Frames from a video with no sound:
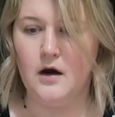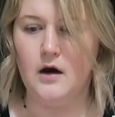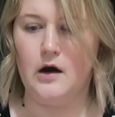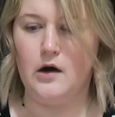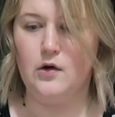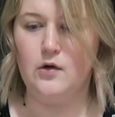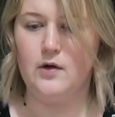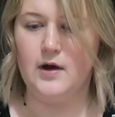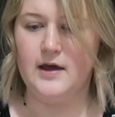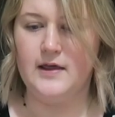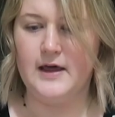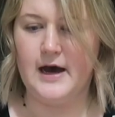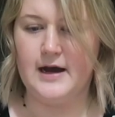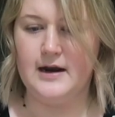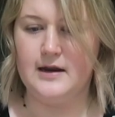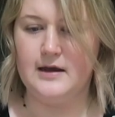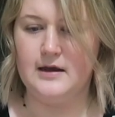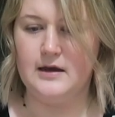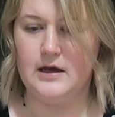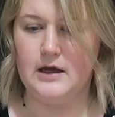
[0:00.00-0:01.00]
Oh, okay,
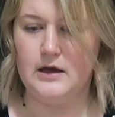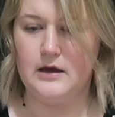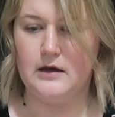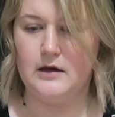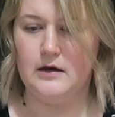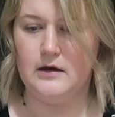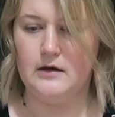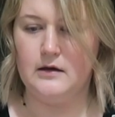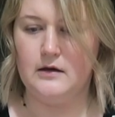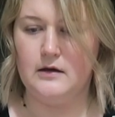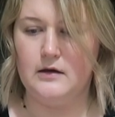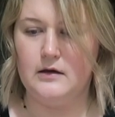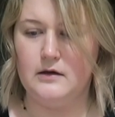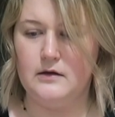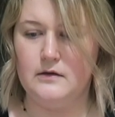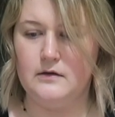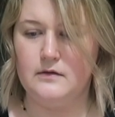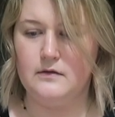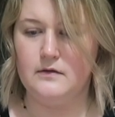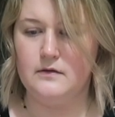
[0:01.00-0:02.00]
that
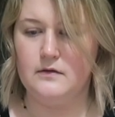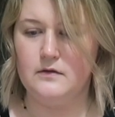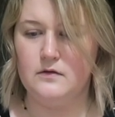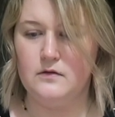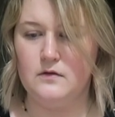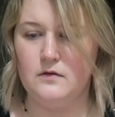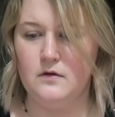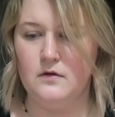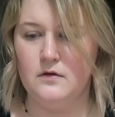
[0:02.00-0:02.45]
is